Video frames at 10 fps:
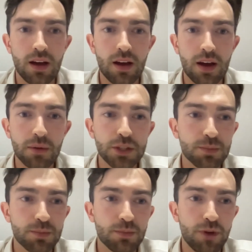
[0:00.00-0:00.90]
I would just
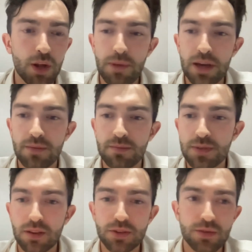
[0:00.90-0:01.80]
follow up by saying
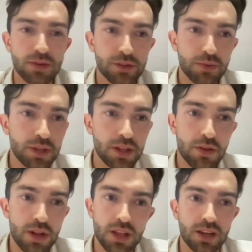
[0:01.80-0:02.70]
there's really three
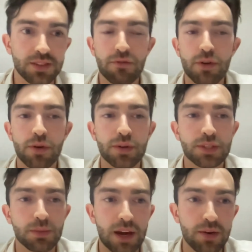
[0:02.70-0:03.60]
things I've noticed
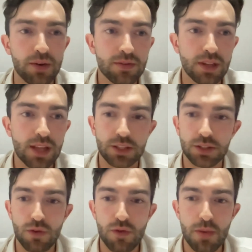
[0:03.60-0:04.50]
about
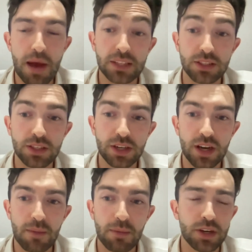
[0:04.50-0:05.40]
elections over the past year,
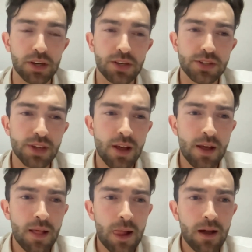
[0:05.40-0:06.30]
couple years.
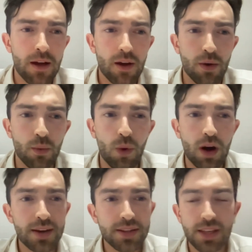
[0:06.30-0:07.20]

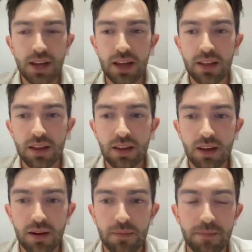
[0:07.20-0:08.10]
One is that I think,
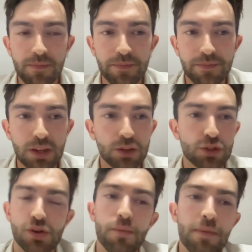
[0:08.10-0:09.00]

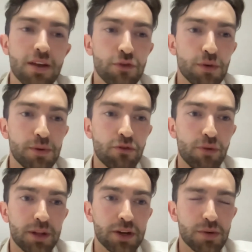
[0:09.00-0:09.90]
many of you will be
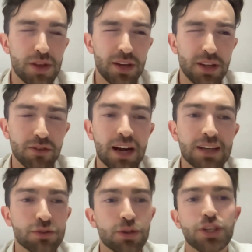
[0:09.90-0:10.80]
familiar with the idea of
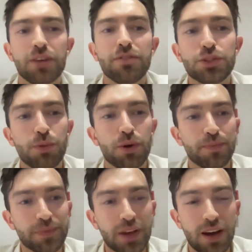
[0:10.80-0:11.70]

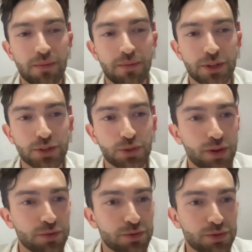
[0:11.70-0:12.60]
Castro-Chavismo, this sort
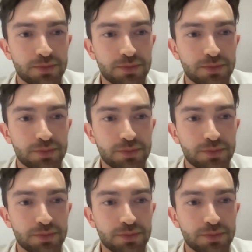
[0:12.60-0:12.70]
of